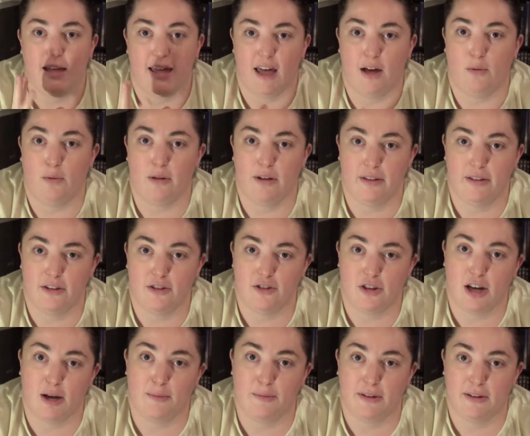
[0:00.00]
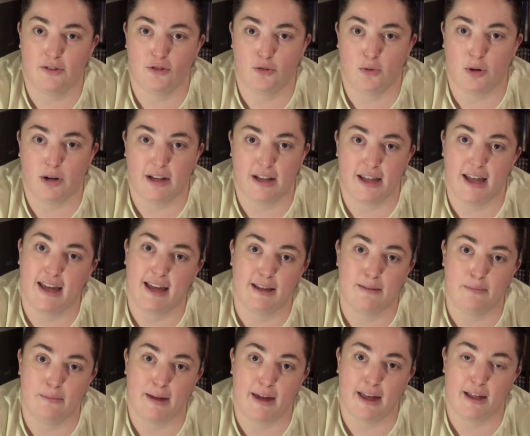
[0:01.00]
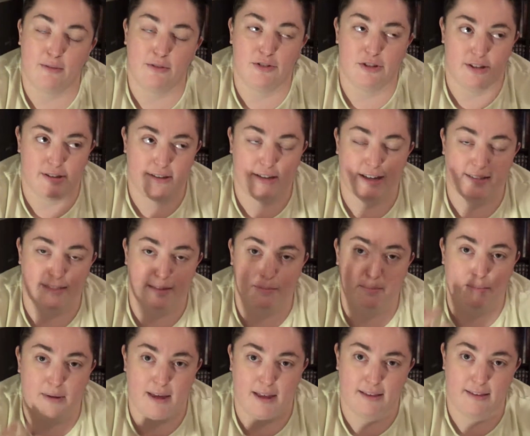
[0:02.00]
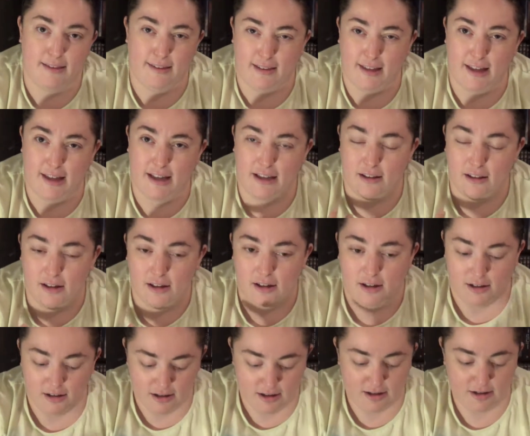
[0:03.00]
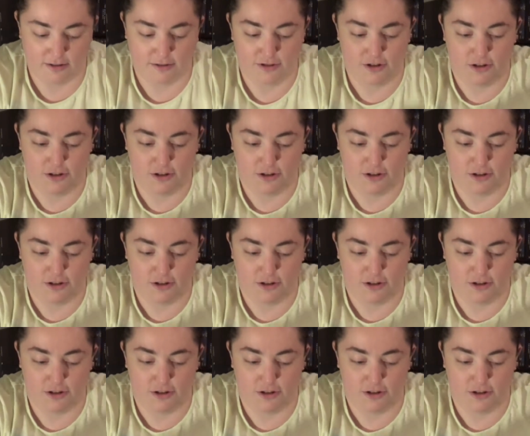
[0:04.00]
And one of the shops is 28 in Main, which is like the men's line of